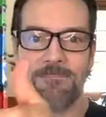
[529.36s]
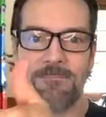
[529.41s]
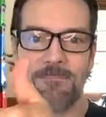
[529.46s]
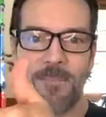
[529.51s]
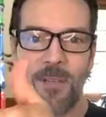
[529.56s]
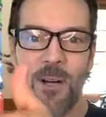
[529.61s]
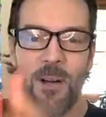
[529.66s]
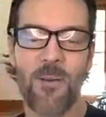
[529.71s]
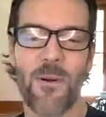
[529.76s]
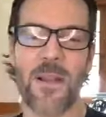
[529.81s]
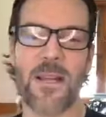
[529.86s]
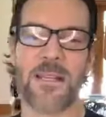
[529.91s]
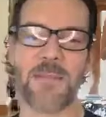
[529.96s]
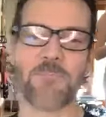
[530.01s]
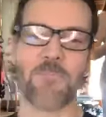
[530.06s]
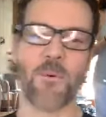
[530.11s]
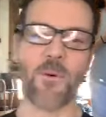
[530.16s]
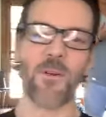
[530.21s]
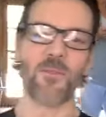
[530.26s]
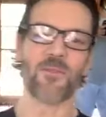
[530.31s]
All right,
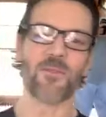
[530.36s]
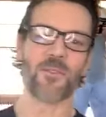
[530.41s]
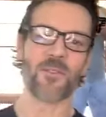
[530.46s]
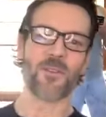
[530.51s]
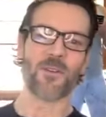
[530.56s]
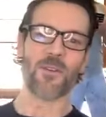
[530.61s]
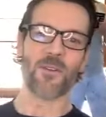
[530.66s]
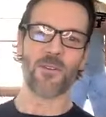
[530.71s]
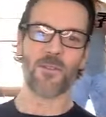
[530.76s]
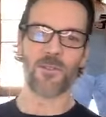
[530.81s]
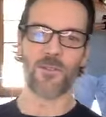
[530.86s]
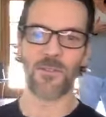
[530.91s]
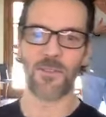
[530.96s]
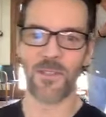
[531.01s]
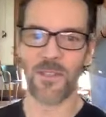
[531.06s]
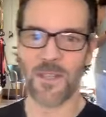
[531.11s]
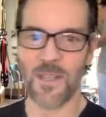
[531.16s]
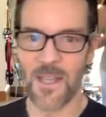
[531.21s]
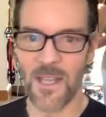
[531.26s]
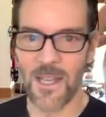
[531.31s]
boys and girls
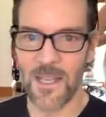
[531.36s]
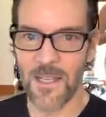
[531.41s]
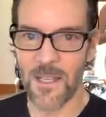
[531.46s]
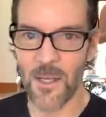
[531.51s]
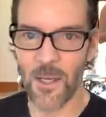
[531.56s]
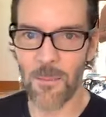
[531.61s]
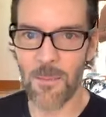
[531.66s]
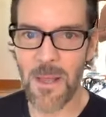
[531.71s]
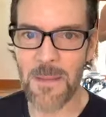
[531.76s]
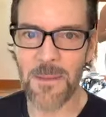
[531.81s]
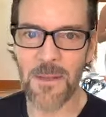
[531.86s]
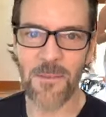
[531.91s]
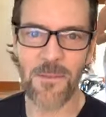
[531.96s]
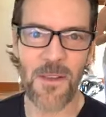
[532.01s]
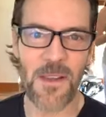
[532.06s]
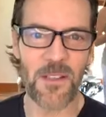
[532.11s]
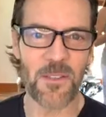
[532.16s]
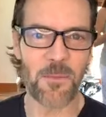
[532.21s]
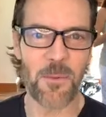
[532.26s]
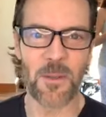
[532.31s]
you know, maybe
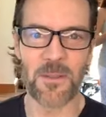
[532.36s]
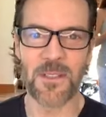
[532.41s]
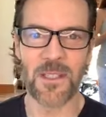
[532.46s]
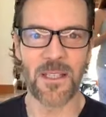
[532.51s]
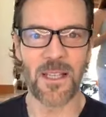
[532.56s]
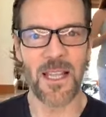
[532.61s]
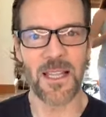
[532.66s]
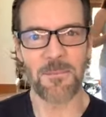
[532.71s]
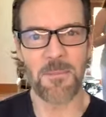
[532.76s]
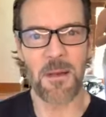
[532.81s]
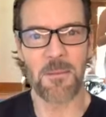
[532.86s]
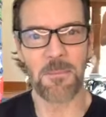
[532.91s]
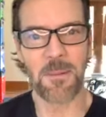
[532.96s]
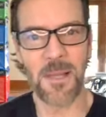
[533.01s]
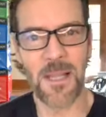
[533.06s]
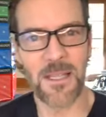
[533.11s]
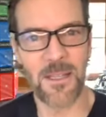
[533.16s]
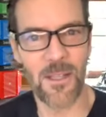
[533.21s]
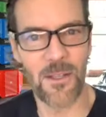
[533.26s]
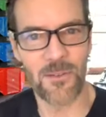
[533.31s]
Facebook didn't like my
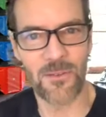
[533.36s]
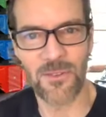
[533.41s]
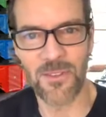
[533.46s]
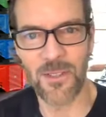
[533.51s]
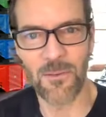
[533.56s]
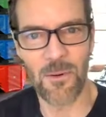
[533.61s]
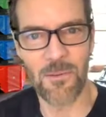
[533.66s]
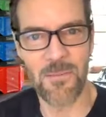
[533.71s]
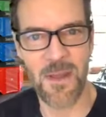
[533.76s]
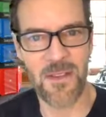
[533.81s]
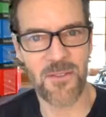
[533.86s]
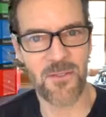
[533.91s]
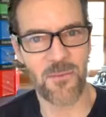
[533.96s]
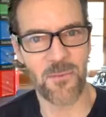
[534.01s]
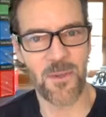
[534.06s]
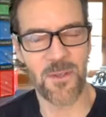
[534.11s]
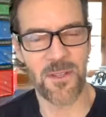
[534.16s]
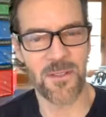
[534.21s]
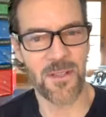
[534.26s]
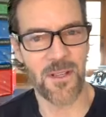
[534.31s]
playlist and they were messing
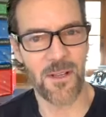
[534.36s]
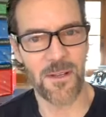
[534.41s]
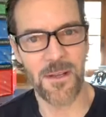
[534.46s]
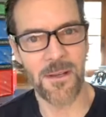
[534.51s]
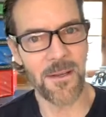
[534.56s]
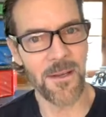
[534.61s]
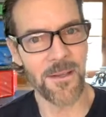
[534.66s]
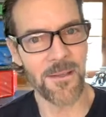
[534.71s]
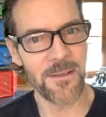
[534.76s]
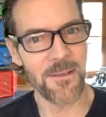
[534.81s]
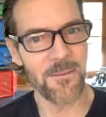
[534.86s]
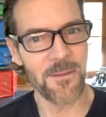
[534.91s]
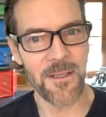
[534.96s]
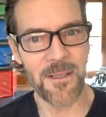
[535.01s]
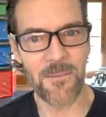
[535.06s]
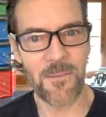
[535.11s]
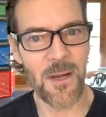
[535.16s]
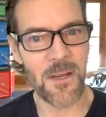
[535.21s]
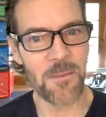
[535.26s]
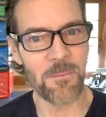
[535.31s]
with it. They go, oh, we
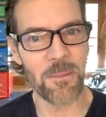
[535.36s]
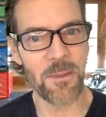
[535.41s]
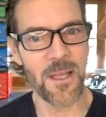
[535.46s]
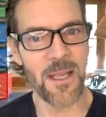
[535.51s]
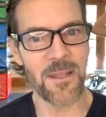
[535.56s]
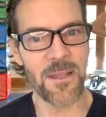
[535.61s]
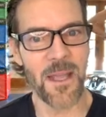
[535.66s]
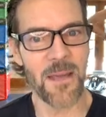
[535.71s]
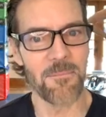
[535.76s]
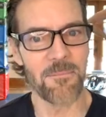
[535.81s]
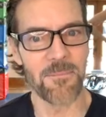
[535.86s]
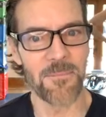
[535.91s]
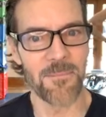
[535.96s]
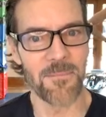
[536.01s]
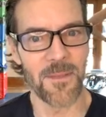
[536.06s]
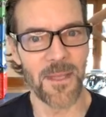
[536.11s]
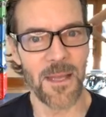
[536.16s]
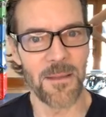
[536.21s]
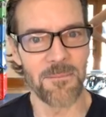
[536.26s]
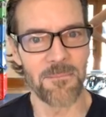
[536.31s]
don't want you playing that,
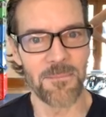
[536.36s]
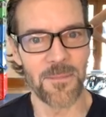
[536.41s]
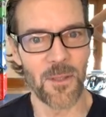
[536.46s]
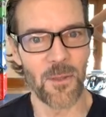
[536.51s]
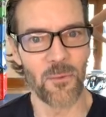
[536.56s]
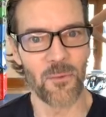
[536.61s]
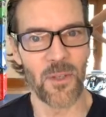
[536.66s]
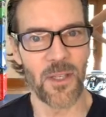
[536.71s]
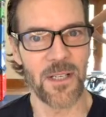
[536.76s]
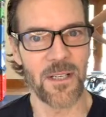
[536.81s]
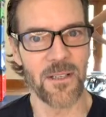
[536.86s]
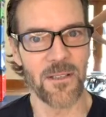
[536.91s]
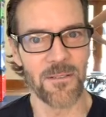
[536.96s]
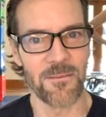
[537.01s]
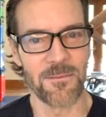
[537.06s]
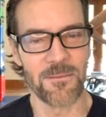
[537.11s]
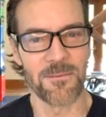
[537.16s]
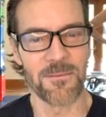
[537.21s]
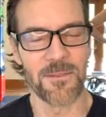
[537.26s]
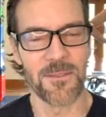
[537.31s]
that music.
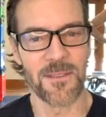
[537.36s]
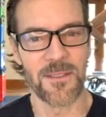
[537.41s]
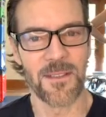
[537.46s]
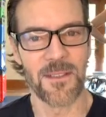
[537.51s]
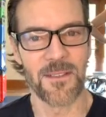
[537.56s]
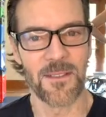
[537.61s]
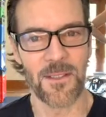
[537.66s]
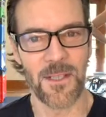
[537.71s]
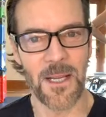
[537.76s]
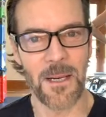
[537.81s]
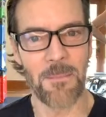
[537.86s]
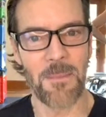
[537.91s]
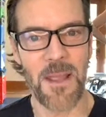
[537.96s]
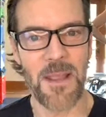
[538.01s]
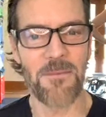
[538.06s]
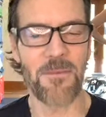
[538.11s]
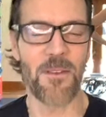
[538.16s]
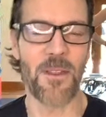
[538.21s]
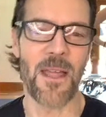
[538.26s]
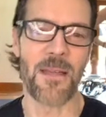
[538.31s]
You got to pay
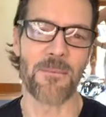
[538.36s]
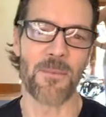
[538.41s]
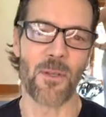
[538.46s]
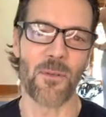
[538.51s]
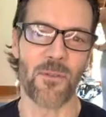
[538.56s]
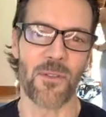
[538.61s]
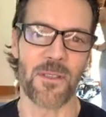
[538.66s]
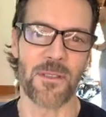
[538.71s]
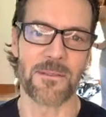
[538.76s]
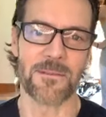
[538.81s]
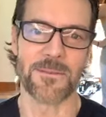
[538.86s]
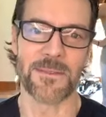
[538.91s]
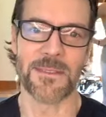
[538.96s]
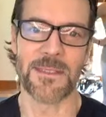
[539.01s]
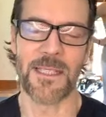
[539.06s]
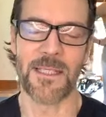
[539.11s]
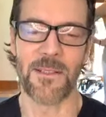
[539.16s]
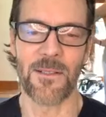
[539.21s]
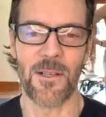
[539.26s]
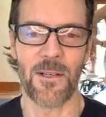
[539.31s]
for that music. Well,
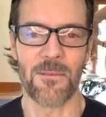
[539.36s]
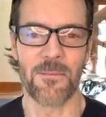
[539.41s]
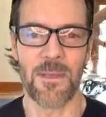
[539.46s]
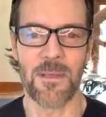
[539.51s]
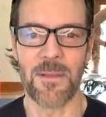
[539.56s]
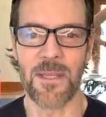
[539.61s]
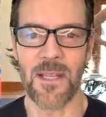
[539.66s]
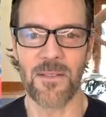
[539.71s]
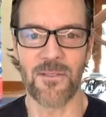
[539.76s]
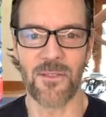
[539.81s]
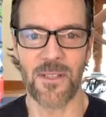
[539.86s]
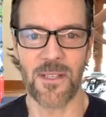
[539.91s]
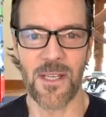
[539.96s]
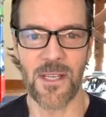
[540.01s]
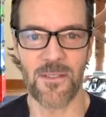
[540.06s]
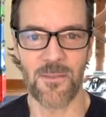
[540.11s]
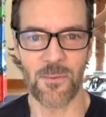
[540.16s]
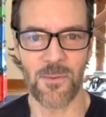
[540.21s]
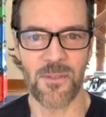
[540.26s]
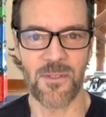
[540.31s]
I don't know. Maybe that's the
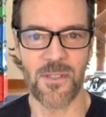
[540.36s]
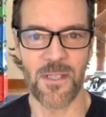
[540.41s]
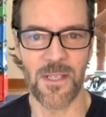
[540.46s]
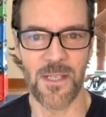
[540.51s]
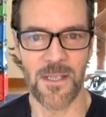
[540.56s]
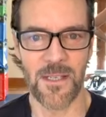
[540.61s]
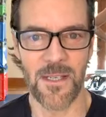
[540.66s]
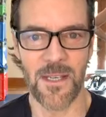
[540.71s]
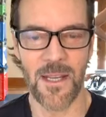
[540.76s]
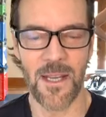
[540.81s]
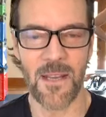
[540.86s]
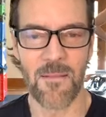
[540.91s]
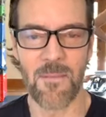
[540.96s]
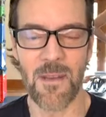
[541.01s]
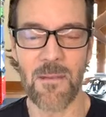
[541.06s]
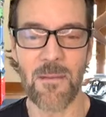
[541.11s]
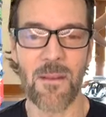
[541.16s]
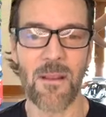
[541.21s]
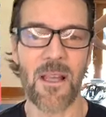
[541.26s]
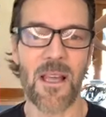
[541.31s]
case. We'll see.
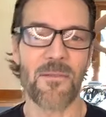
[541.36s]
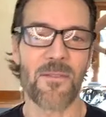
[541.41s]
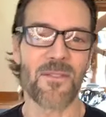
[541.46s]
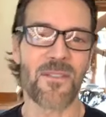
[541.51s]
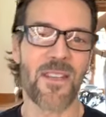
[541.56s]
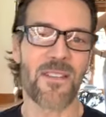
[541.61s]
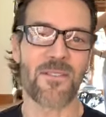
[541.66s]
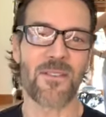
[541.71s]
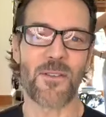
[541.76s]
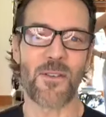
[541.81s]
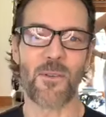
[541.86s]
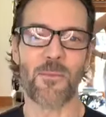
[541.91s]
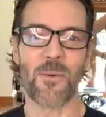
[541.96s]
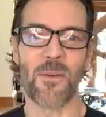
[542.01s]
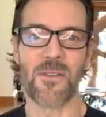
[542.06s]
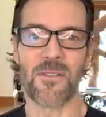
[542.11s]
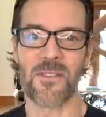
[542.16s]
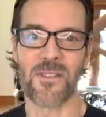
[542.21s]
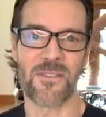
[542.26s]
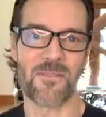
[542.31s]
Maybe they'll have a sense of humor
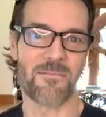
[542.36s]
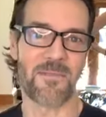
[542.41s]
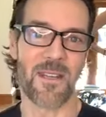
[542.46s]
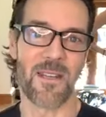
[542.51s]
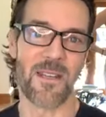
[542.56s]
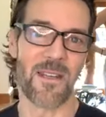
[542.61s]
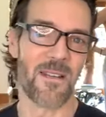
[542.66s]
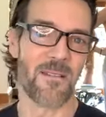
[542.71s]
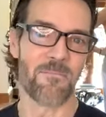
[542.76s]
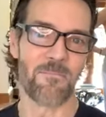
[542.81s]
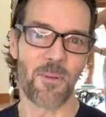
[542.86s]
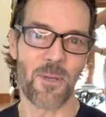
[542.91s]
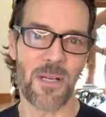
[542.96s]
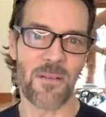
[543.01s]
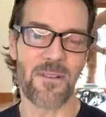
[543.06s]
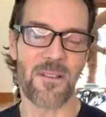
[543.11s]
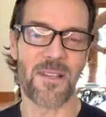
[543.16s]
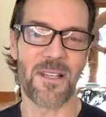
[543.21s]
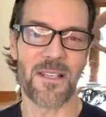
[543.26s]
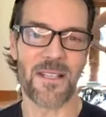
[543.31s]
and just put
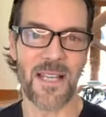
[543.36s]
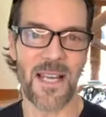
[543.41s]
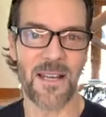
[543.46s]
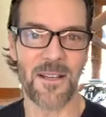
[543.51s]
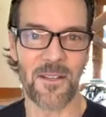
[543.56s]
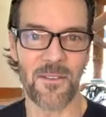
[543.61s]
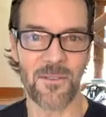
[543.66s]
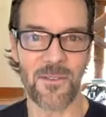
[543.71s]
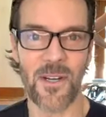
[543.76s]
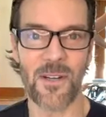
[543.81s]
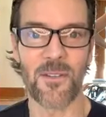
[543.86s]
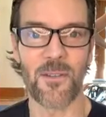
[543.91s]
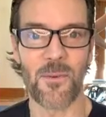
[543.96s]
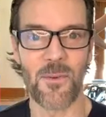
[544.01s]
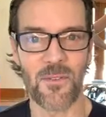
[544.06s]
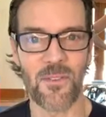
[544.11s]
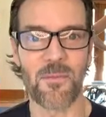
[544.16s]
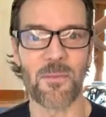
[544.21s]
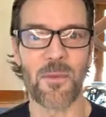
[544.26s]
everything down and start doing some